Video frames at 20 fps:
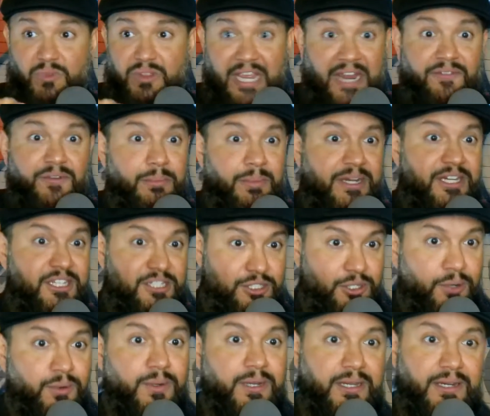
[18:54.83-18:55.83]
everybody's
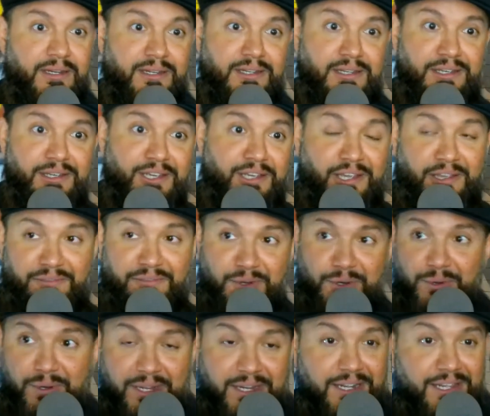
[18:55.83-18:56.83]
doing if
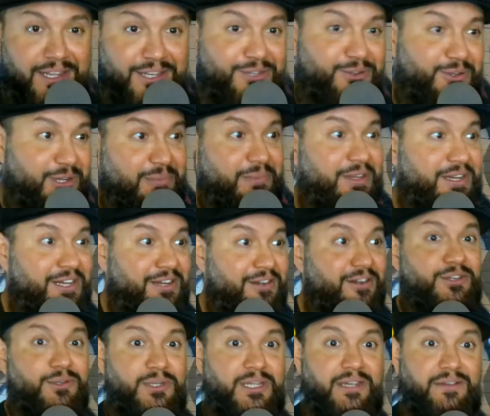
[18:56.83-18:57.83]
you're in it and you come in here
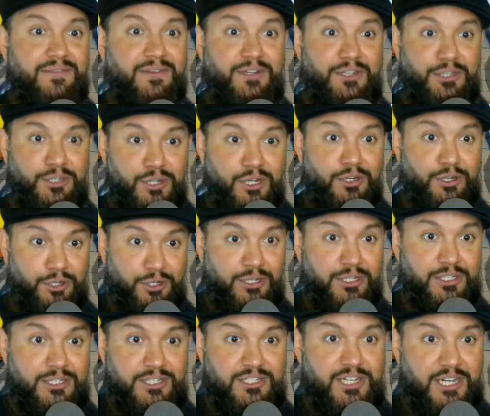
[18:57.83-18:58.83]
and you give a, a good
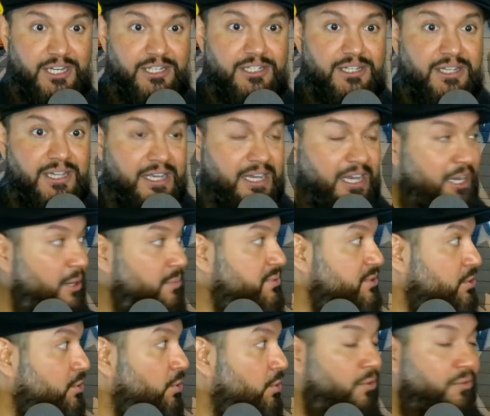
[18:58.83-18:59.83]
suggestion that helps
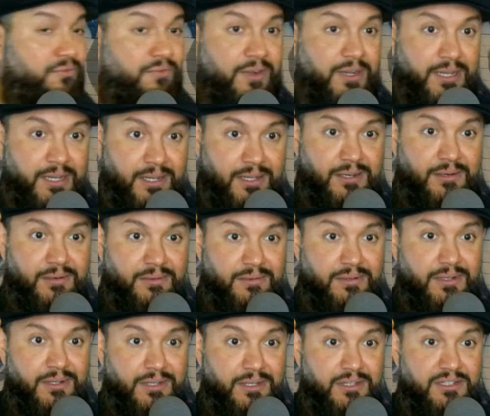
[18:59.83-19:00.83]
the whole fucking
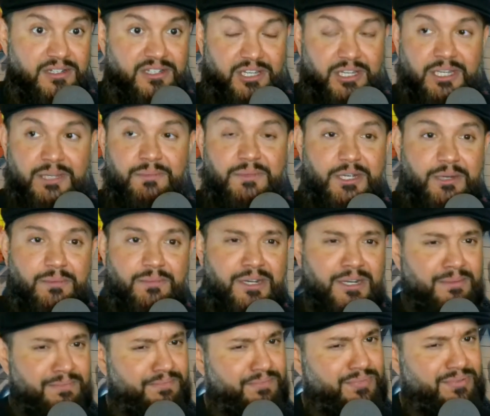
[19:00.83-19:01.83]
team come
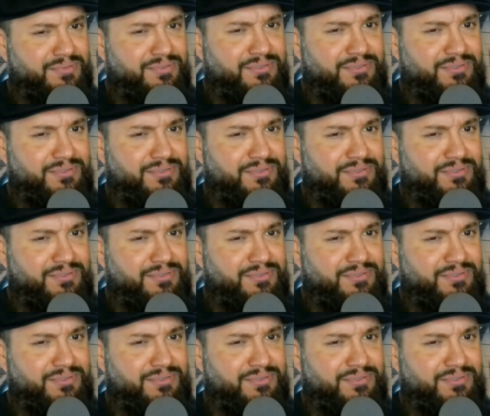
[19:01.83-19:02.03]
up,